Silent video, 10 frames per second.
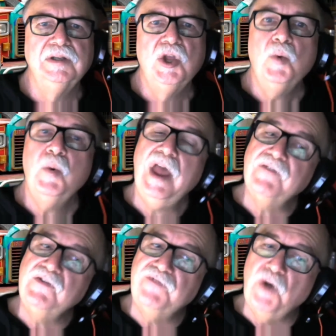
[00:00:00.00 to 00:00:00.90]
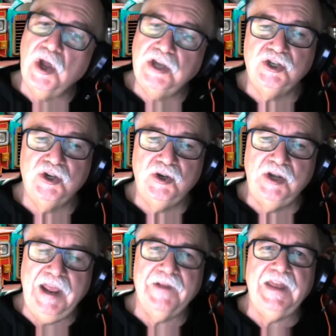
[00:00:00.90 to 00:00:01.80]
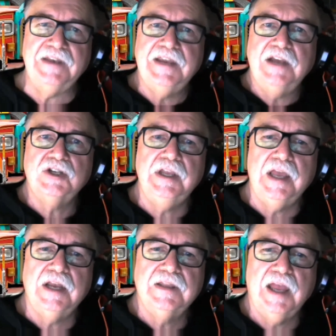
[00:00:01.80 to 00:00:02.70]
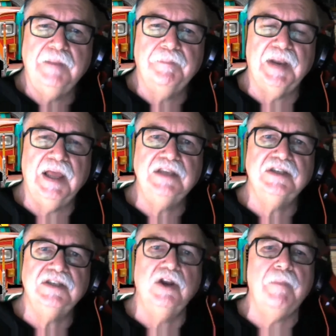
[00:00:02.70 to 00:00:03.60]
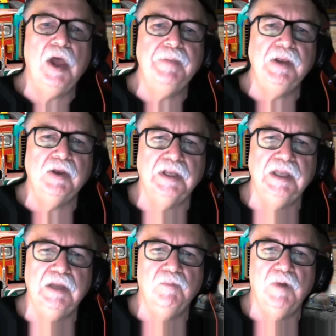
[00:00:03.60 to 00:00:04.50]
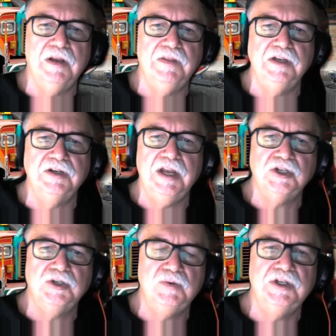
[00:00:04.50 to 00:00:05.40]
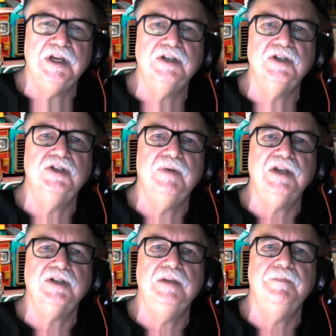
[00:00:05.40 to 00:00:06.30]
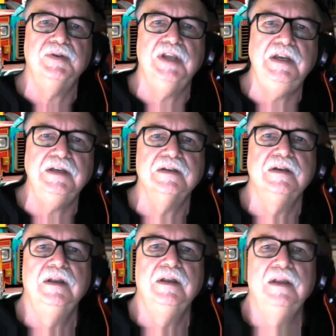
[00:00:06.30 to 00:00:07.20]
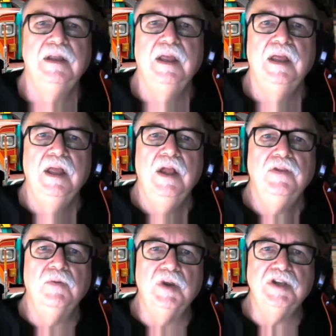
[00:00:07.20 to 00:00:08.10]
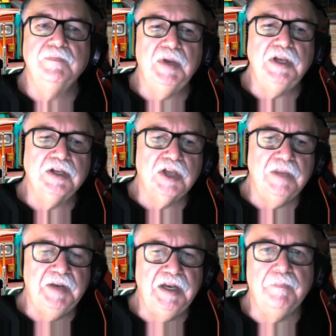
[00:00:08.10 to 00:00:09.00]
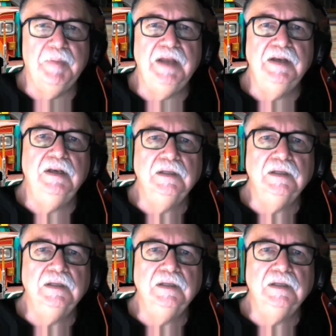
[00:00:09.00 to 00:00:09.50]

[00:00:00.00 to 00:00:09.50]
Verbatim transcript: We haven't fine tuned how that's actually going to take place, and I'm hoping I can get one of the international judges to actually present. The reason being to keep it independent.